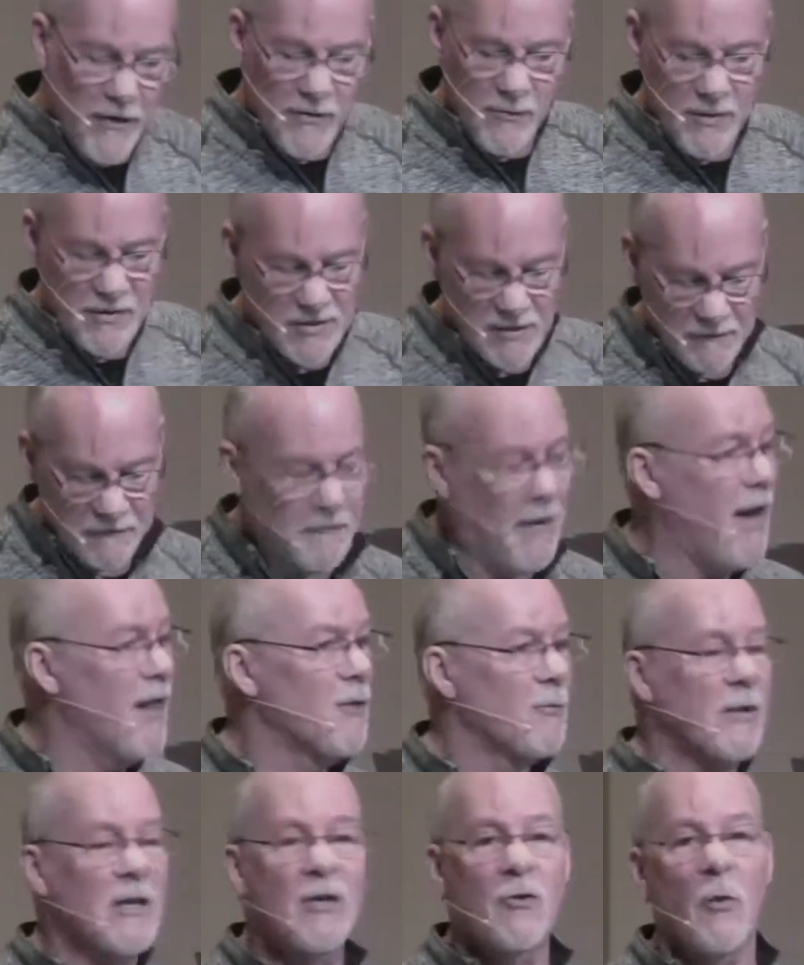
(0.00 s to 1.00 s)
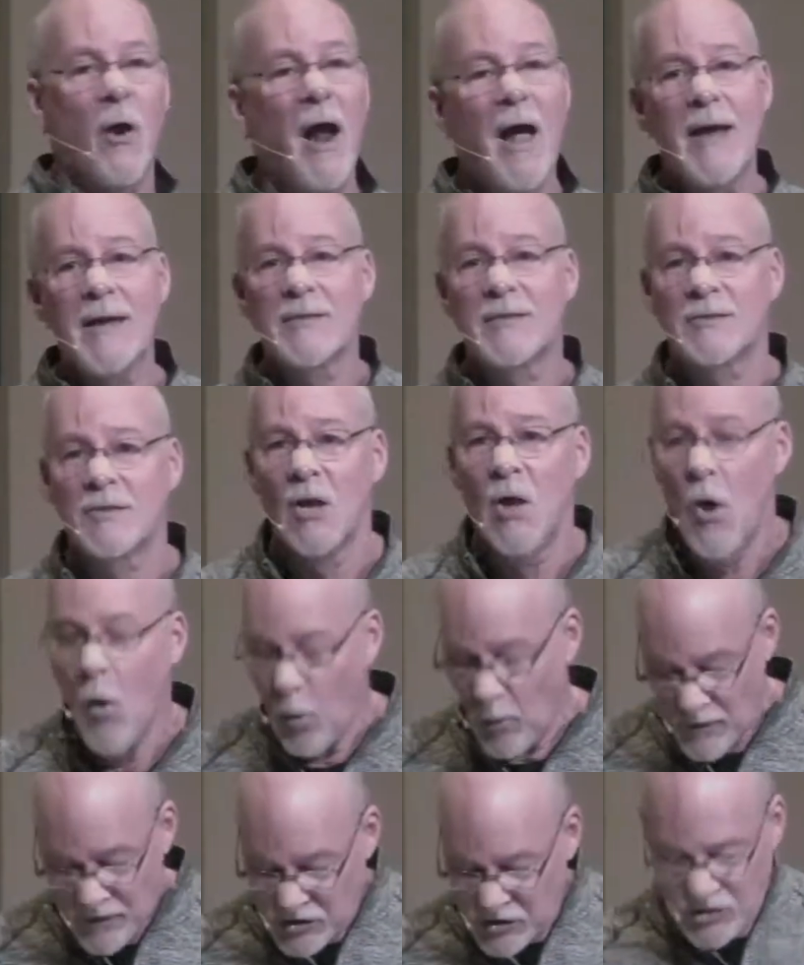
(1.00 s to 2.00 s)
is in following Christ,
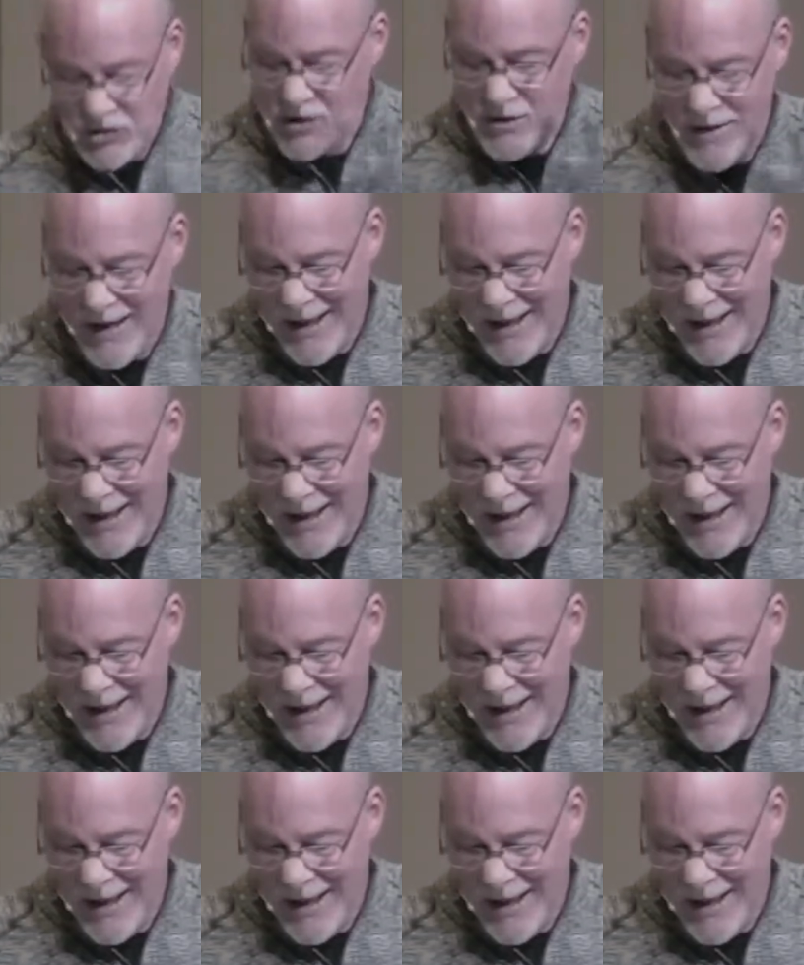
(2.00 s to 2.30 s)
or the sheer